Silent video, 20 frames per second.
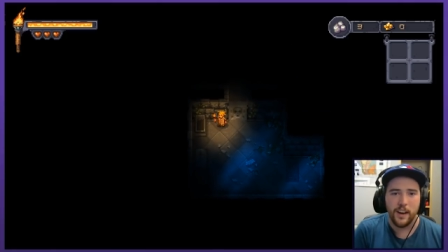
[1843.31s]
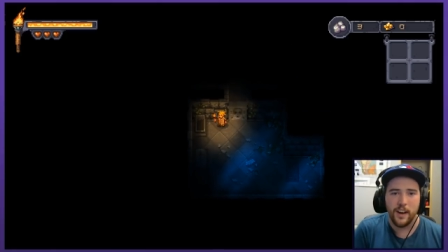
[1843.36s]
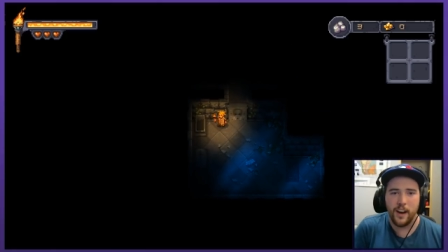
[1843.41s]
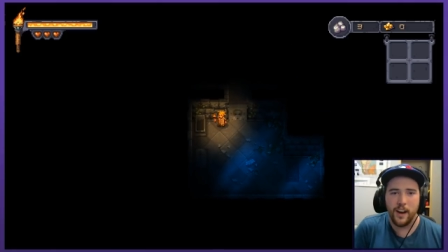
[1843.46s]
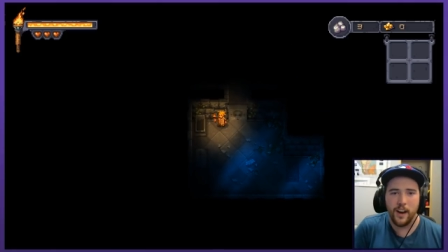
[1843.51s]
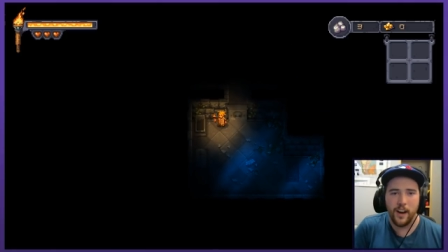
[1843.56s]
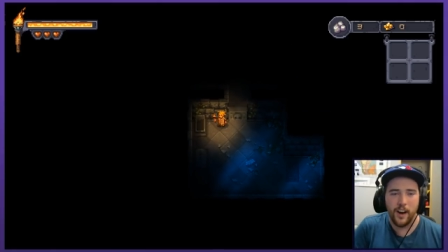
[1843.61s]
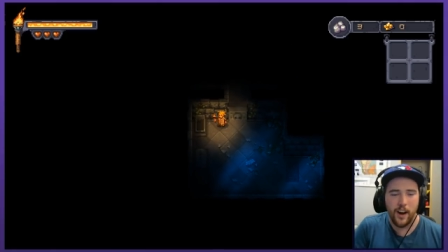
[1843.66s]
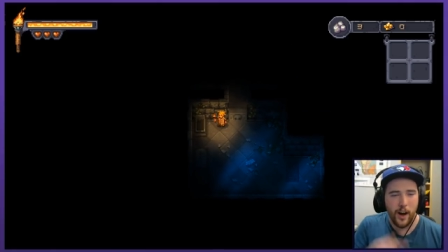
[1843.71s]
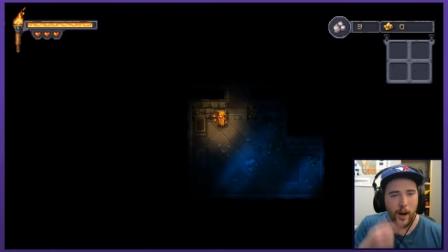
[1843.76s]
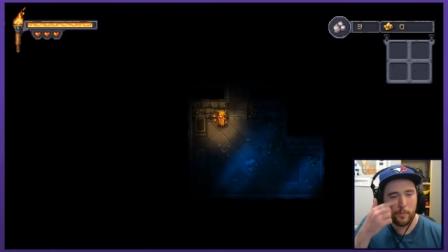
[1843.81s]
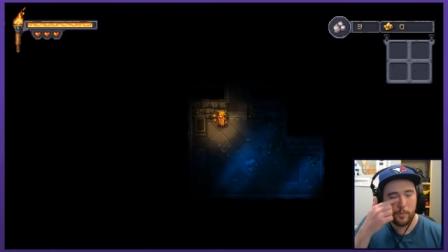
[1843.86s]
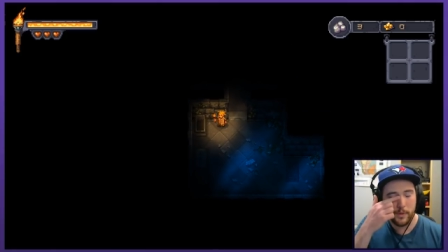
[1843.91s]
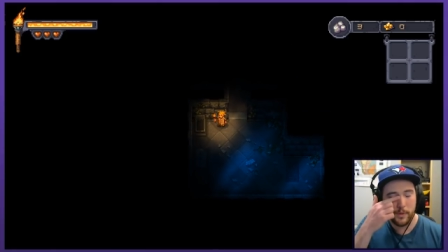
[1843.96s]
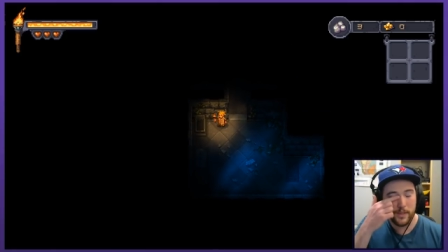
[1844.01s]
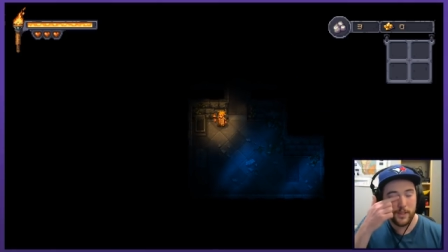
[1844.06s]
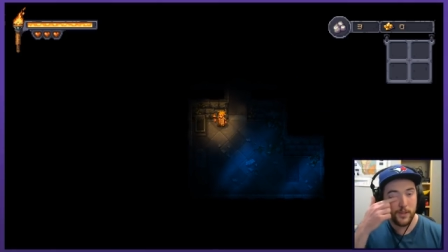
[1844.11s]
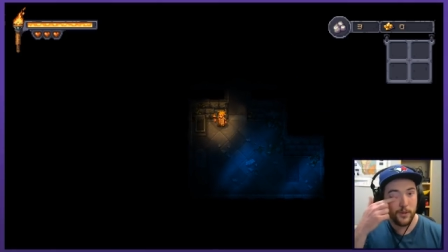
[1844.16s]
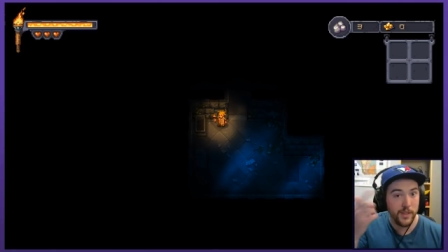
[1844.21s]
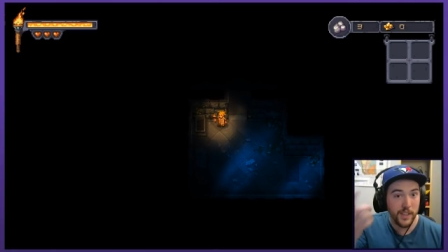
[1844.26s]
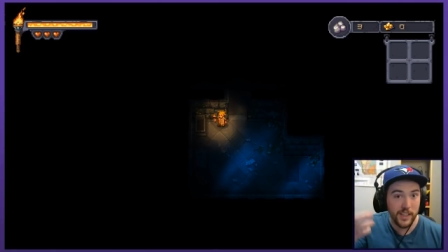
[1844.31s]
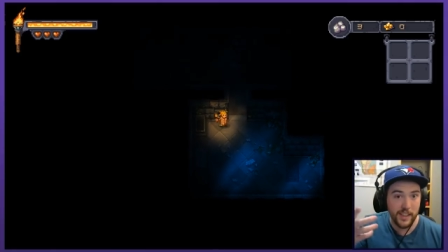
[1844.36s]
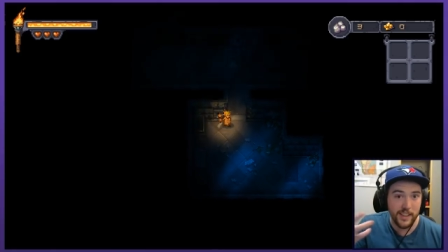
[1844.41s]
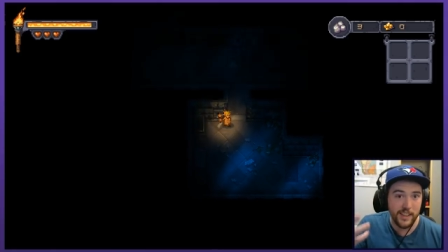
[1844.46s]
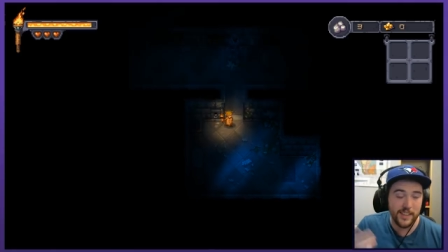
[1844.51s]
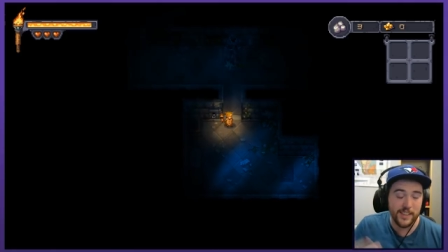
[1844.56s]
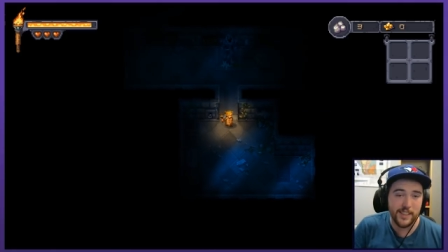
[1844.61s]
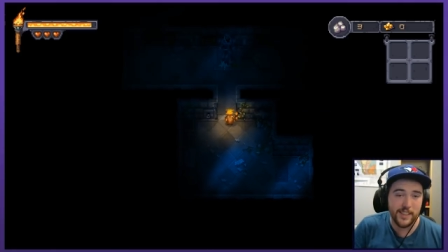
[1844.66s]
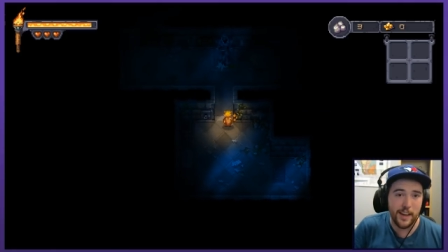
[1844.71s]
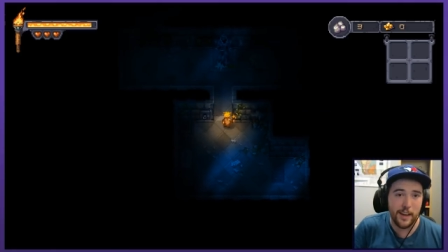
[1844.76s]
uh,
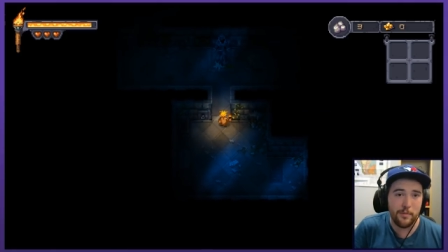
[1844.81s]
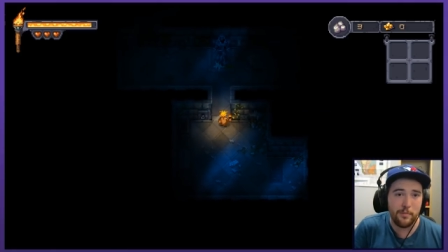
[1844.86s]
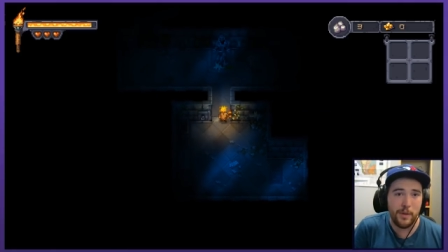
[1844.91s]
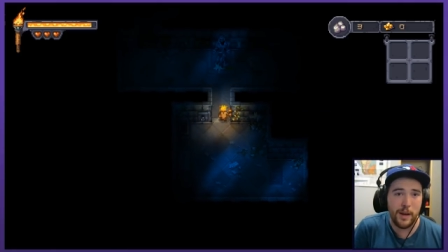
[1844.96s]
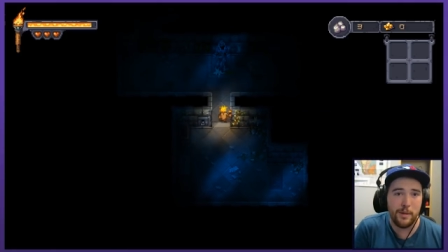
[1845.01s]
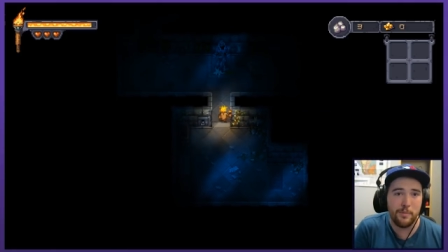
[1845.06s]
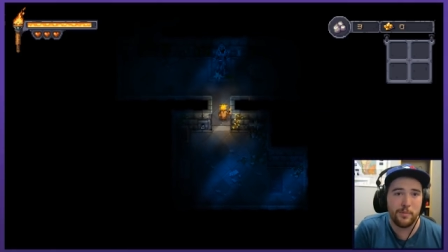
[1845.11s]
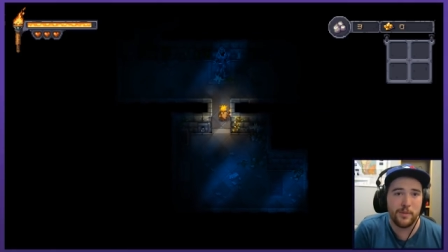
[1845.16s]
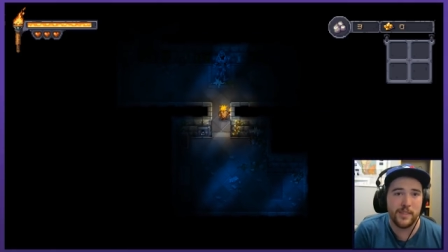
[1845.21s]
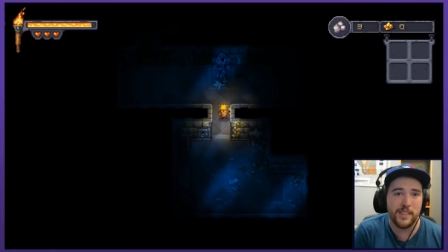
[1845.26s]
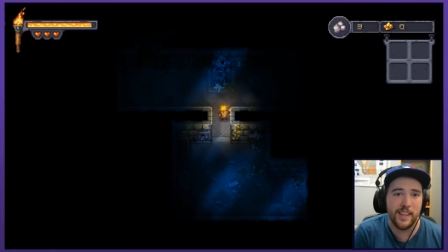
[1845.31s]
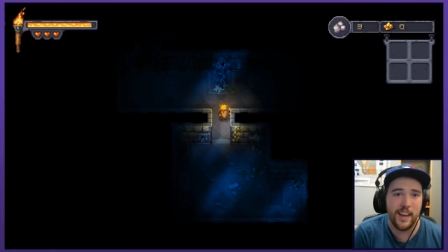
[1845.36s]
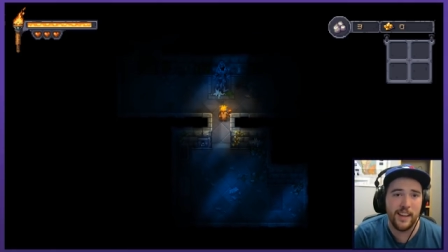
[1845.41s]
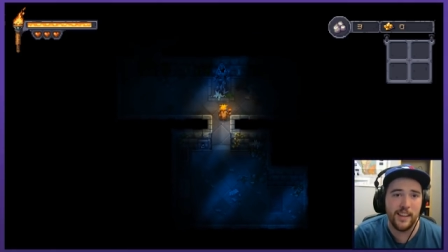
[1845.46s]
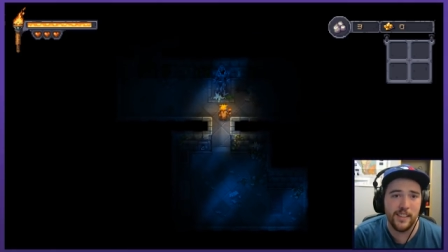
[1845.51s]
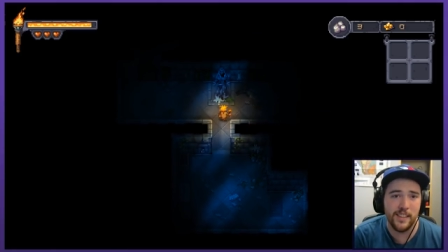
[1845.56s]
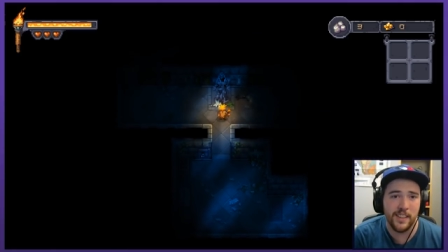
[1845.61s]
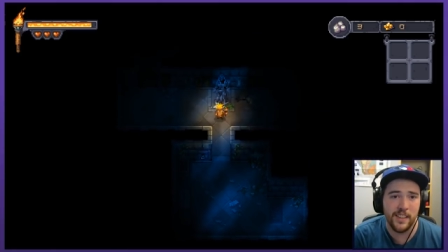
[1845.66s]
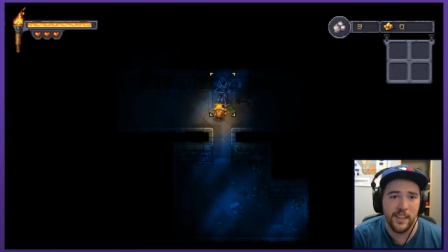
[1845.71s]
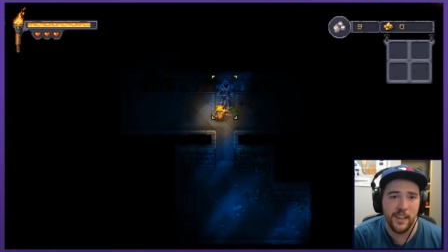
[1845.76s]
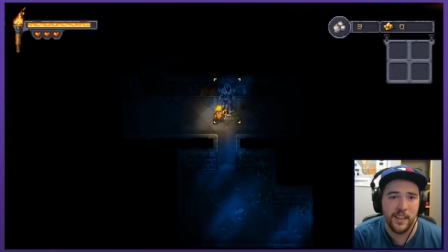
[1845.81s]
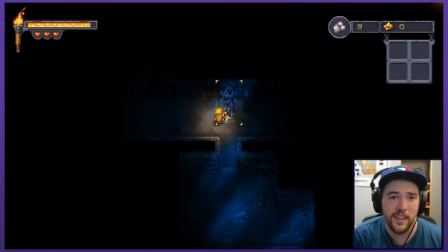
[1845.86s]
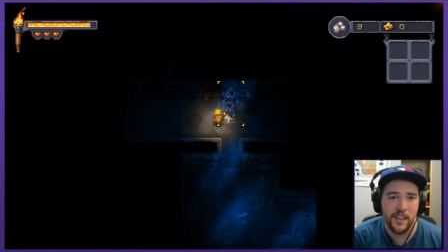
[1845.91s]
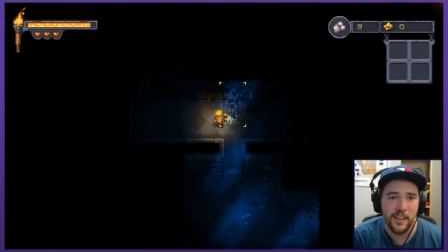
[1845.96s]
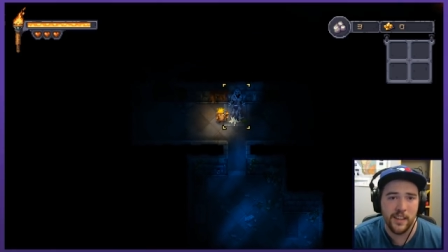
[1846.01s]
opportunities that might present.